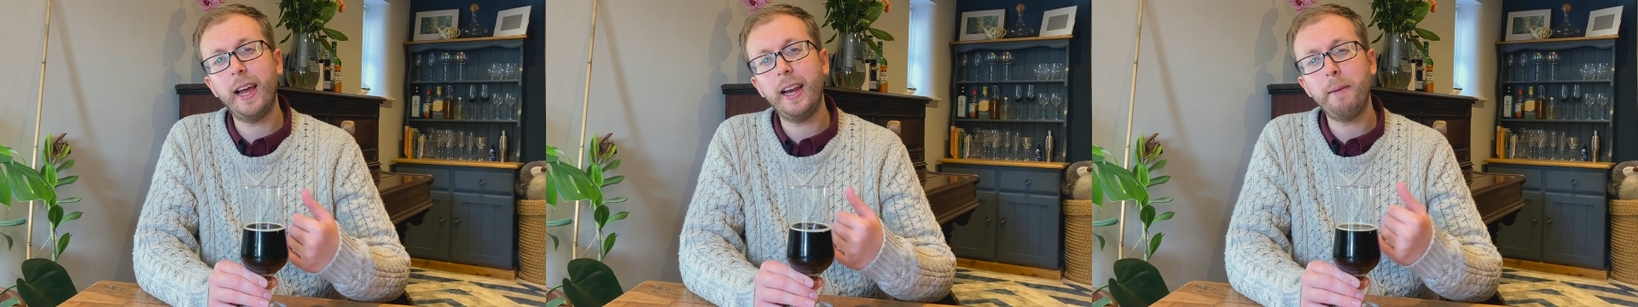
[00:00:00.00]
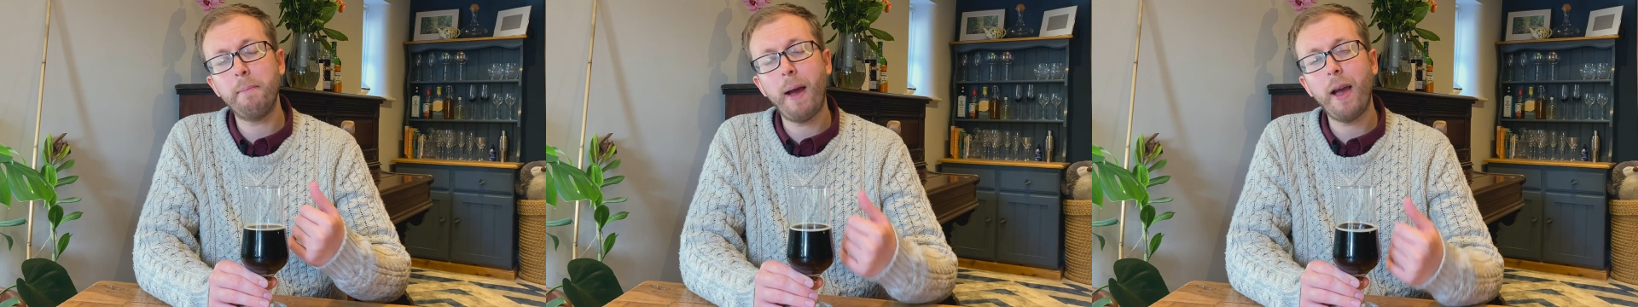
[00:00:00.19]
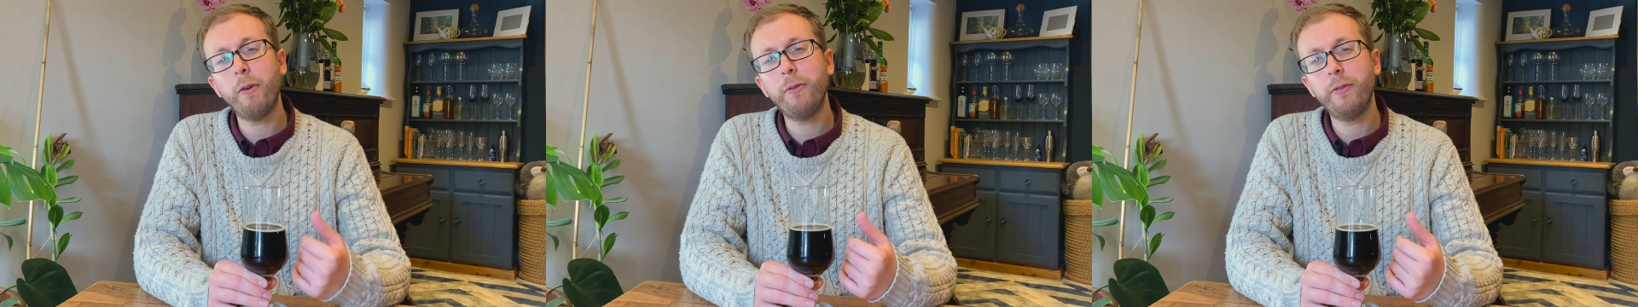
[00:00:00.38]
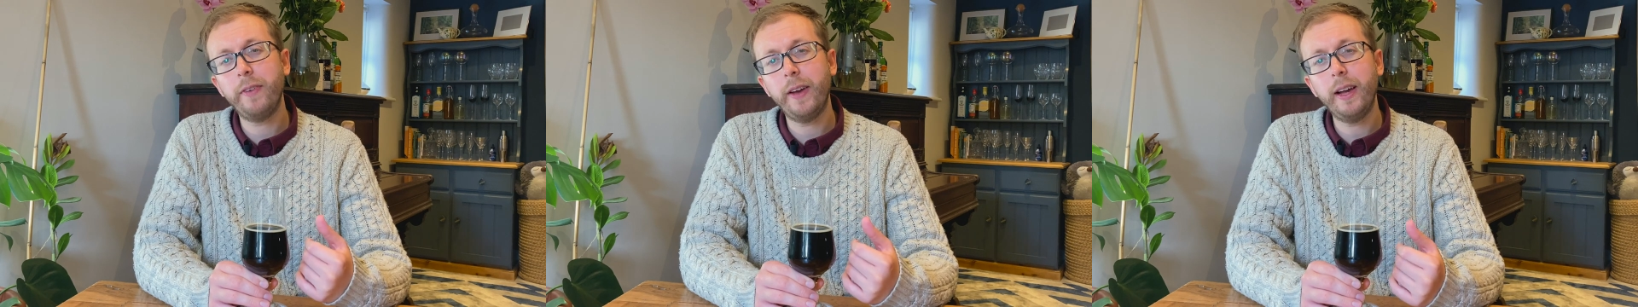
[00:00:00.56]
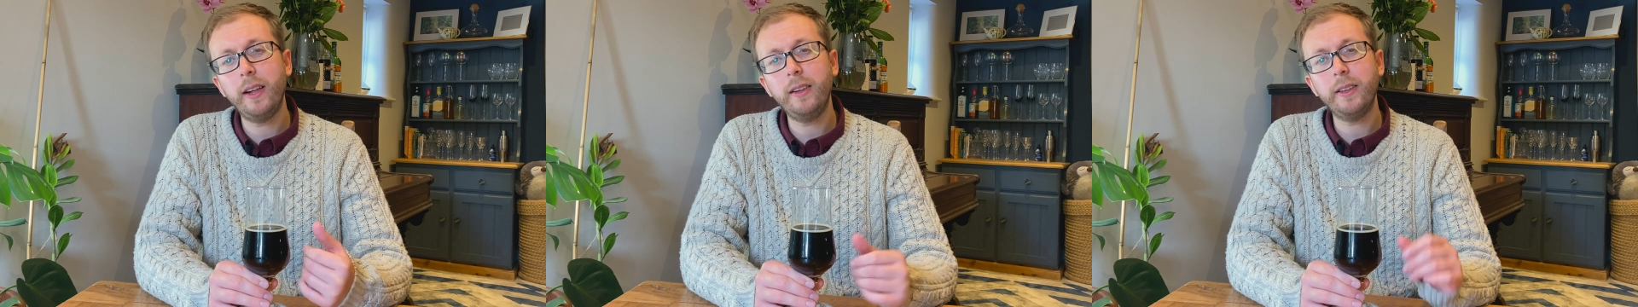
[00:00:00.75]
any
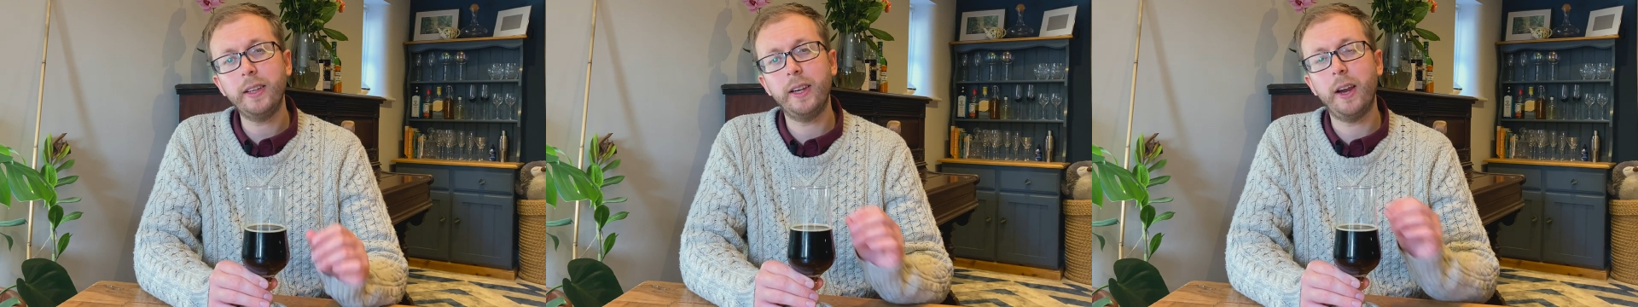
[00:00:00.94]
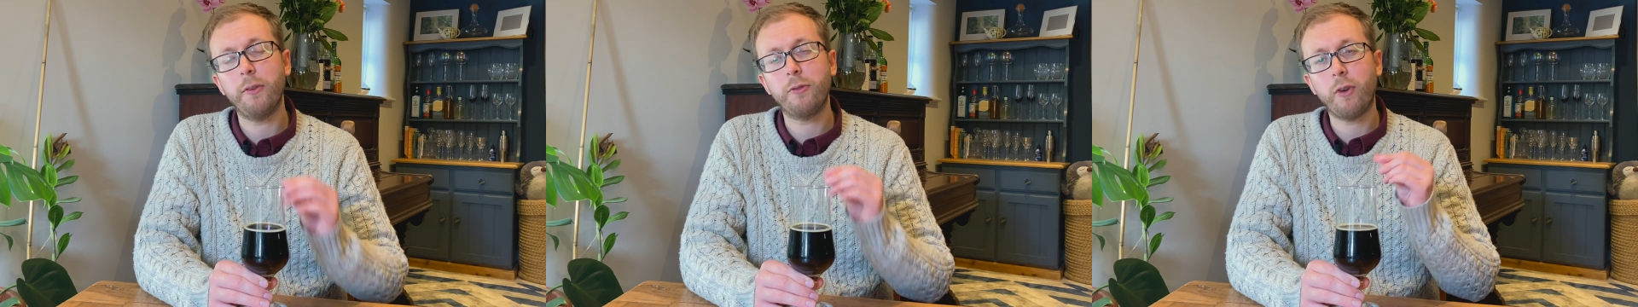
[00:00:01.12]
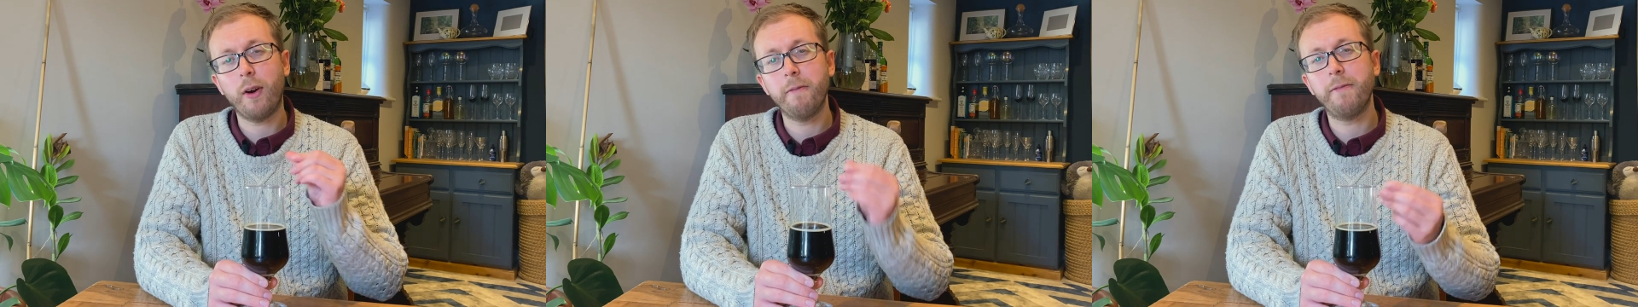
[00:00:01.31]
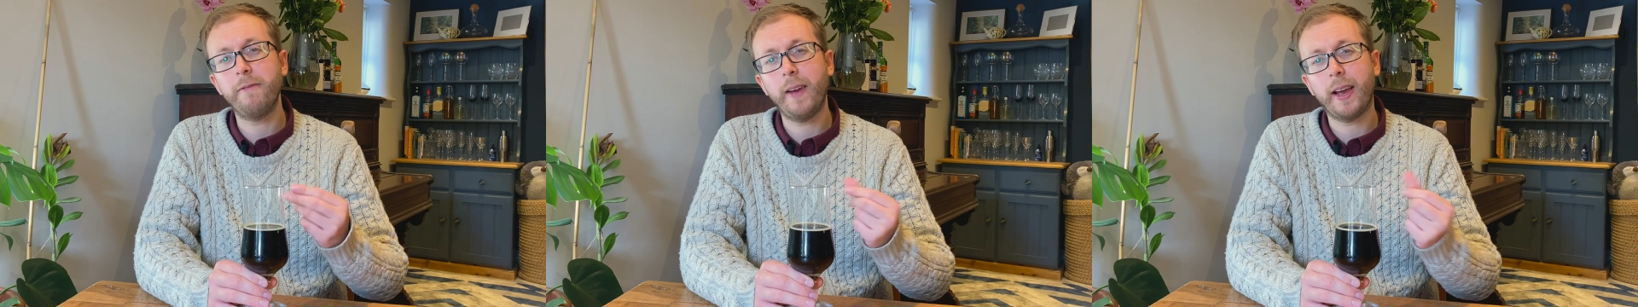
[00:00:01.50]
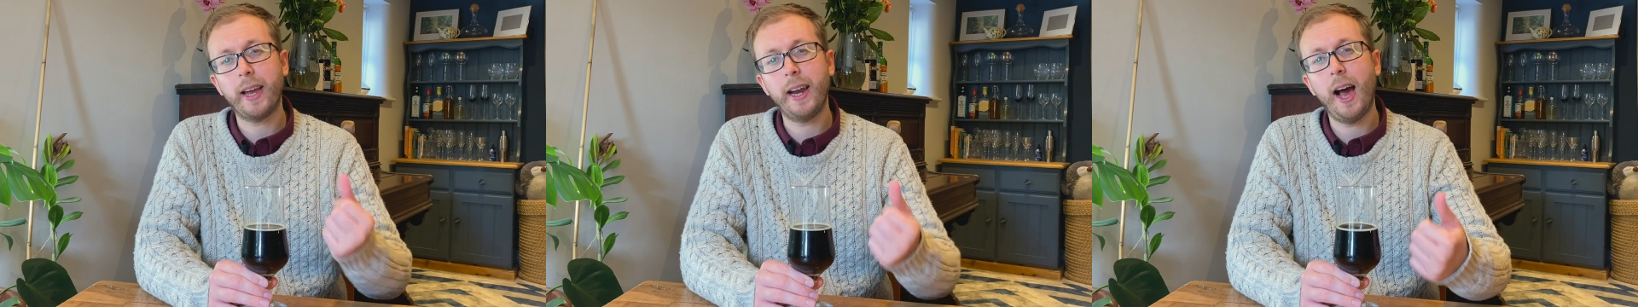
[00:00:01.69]
mouthfeel, you know, try and
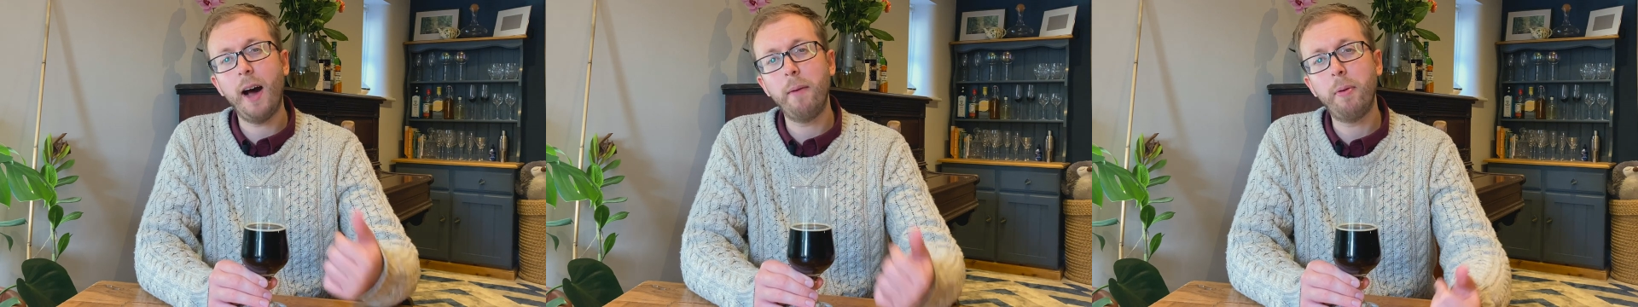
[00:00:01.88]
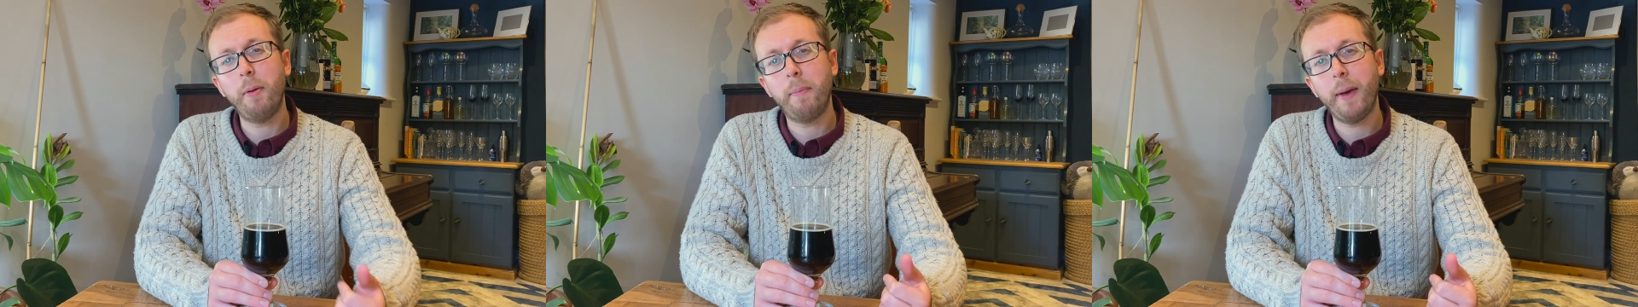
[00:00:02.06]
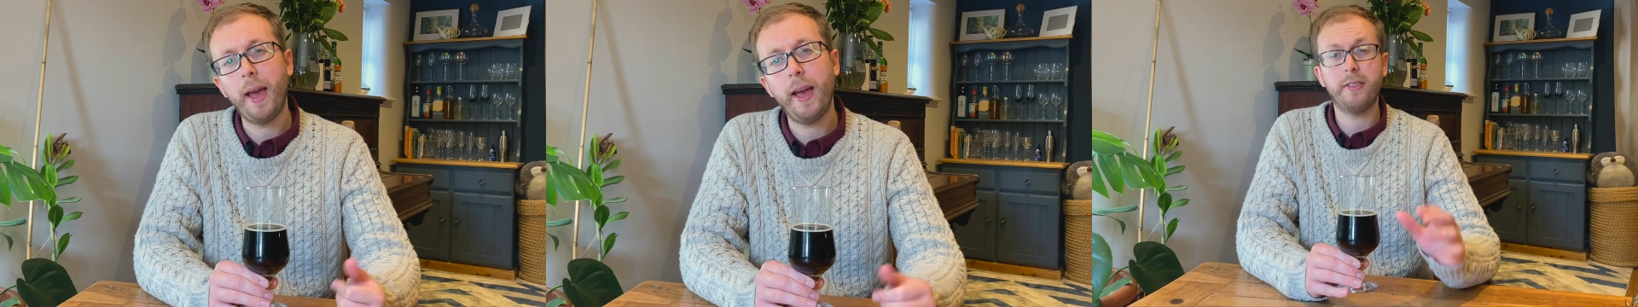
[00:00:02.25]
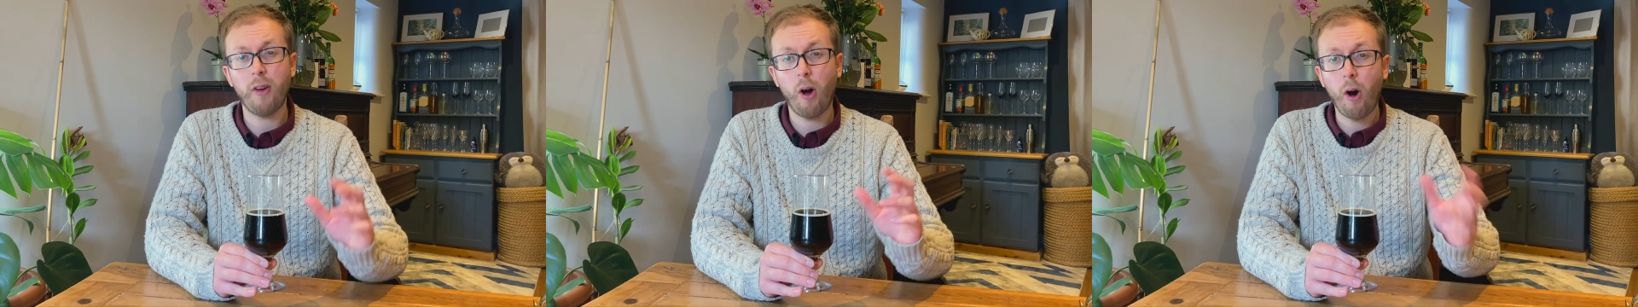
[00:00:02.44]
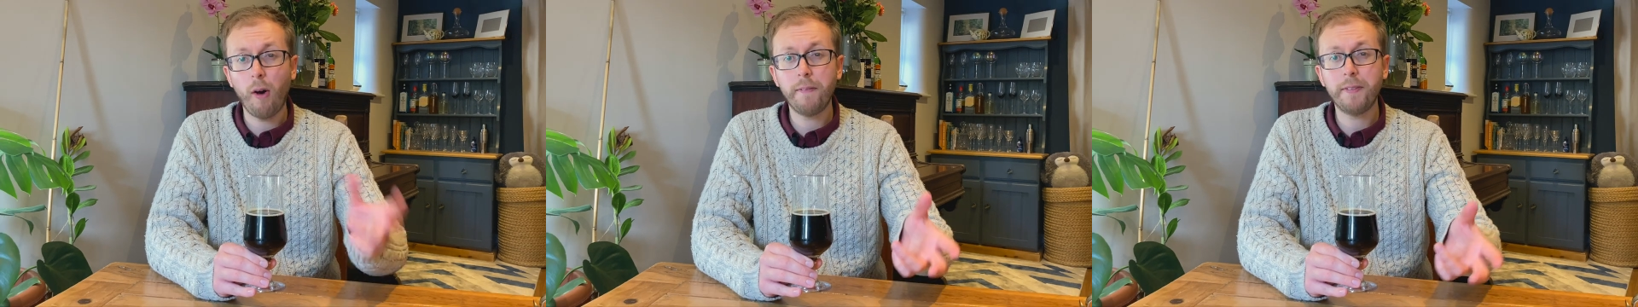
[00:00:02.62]
thicken it up a bit
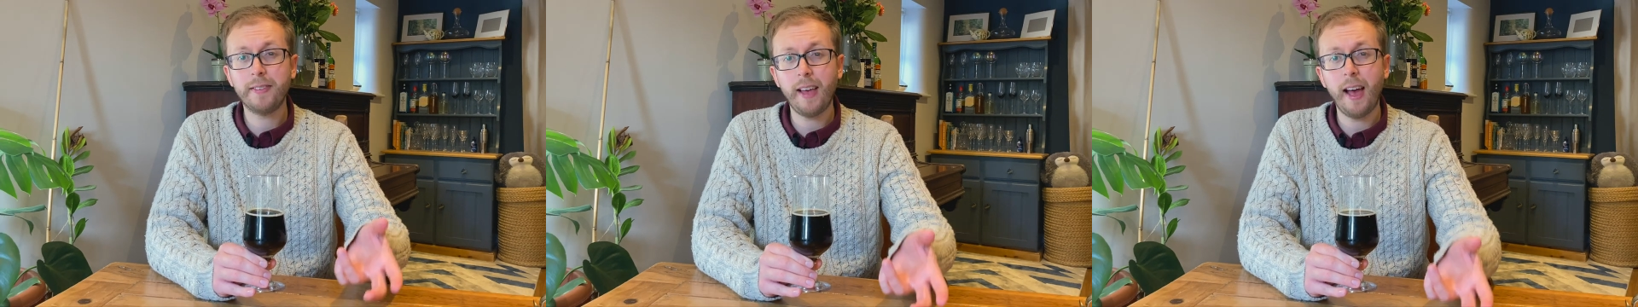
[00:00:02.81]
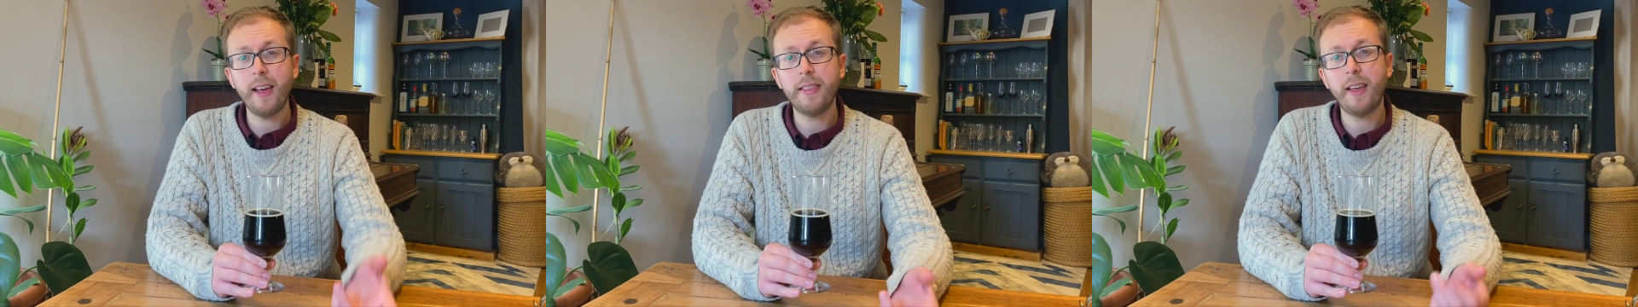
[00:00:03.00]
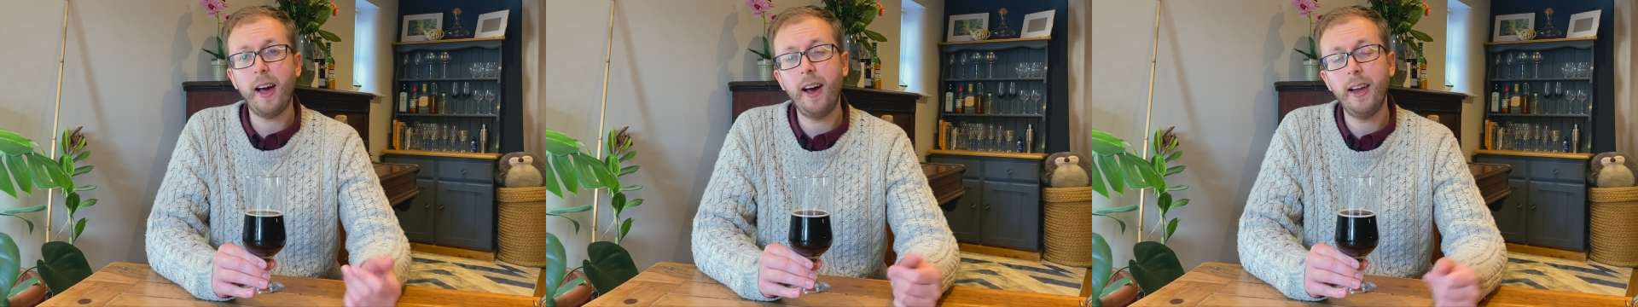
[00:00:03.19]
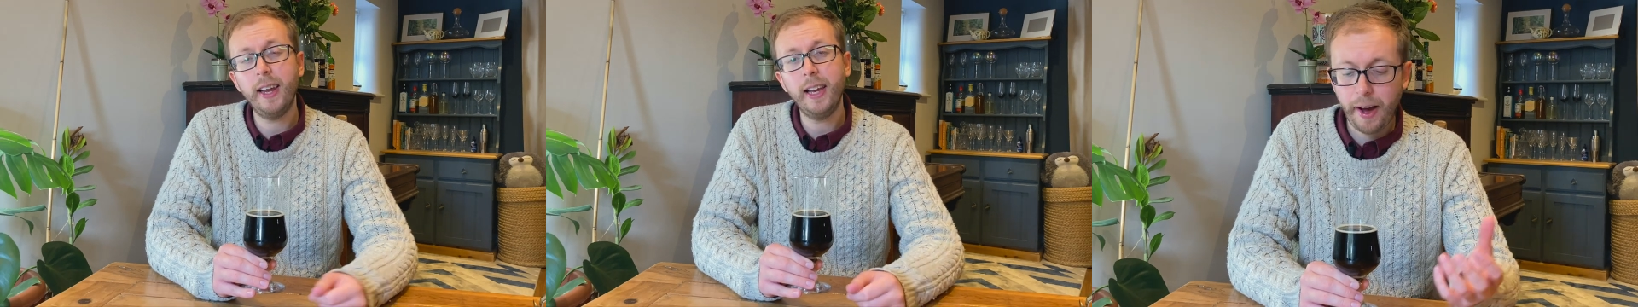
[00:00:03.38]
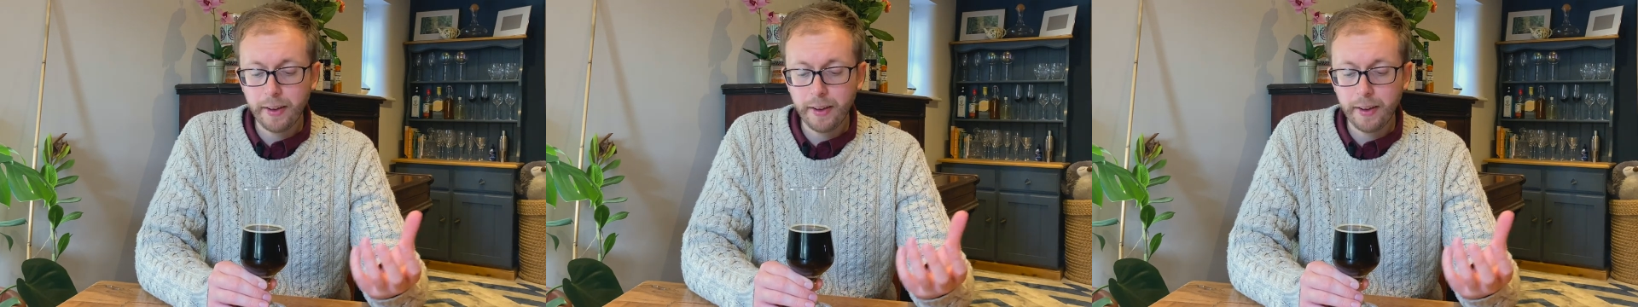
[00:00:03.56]
to offset the honey.